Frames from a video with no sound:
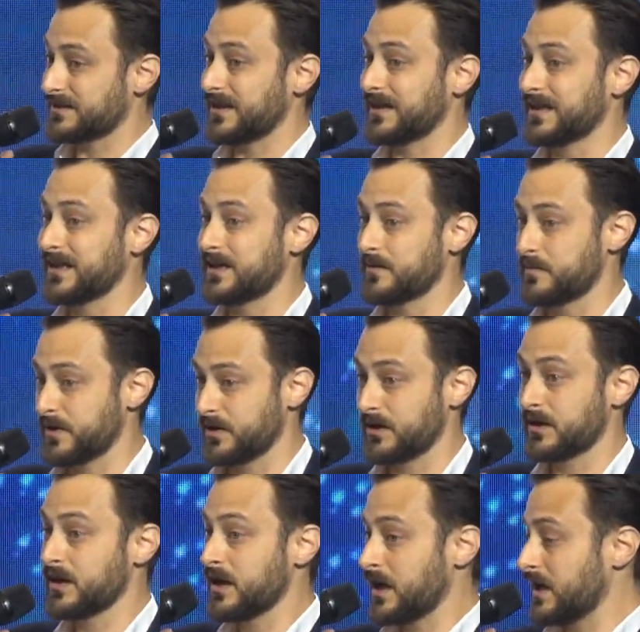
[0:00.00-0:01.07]
a
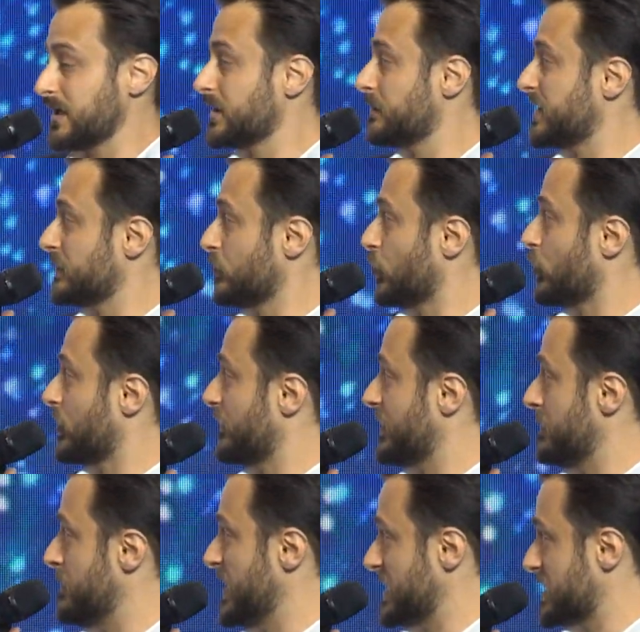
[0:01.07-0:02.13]
little bit more of a
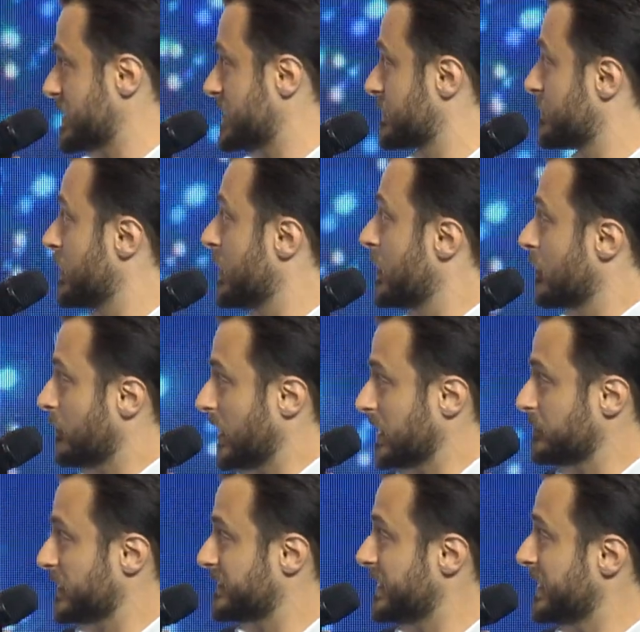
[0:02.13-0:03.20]
mess. Right?
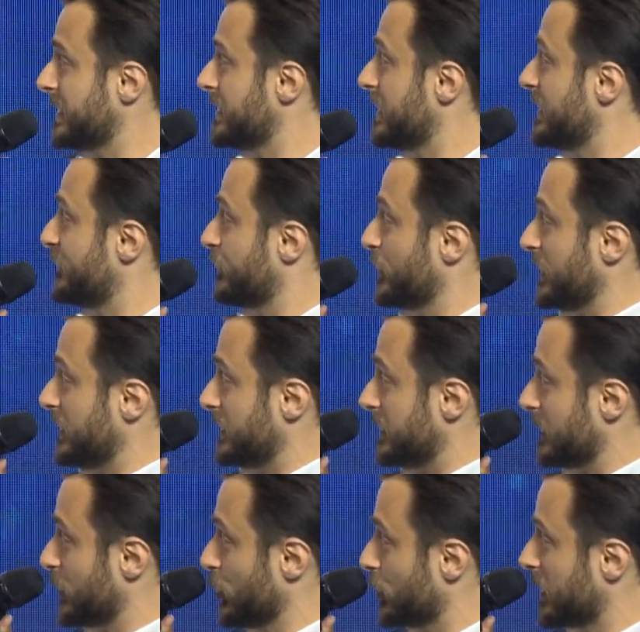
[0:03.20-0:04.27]
But then if we
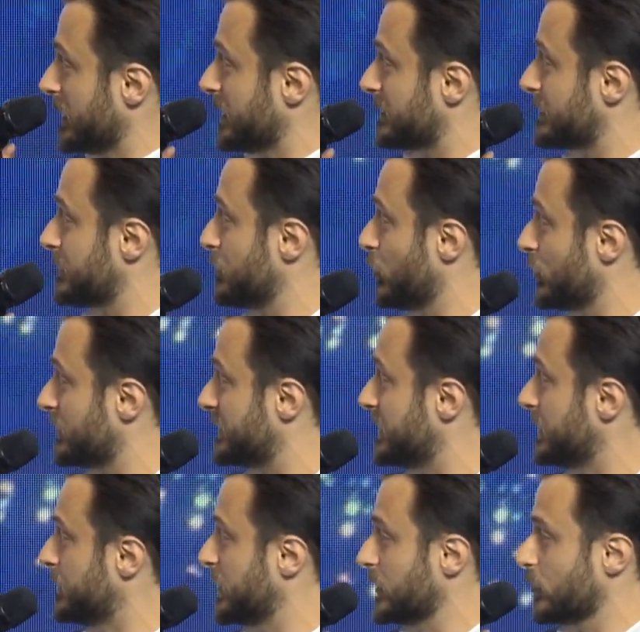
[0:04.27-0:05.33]
look at it more
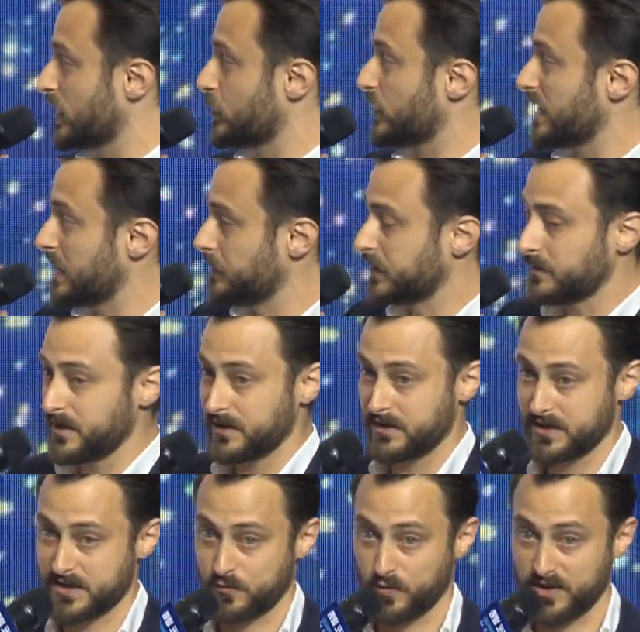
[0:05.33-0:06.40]
deeply when we implement
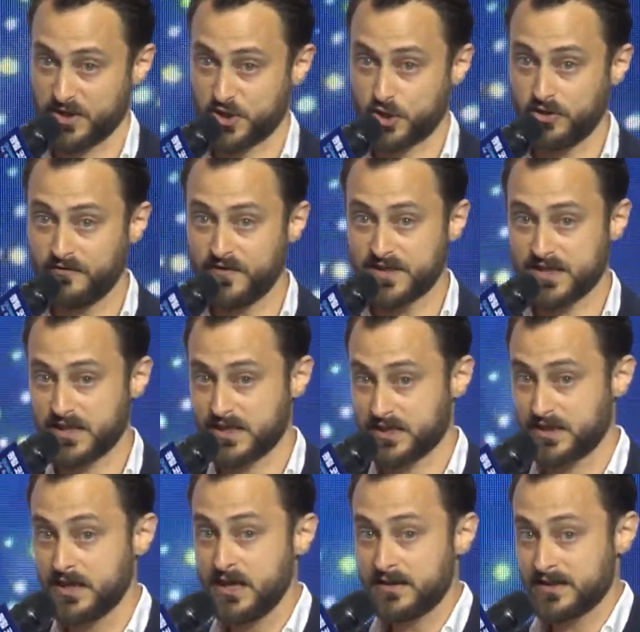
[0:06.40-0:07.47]
this with
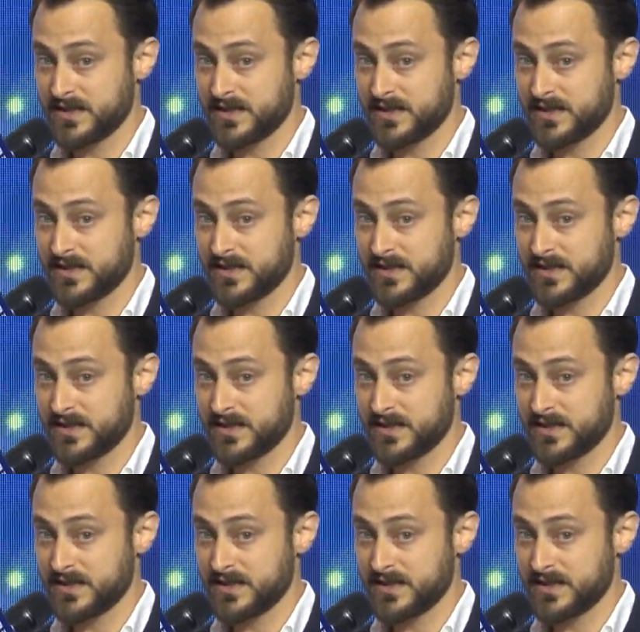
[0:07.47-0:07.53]
surfaces, then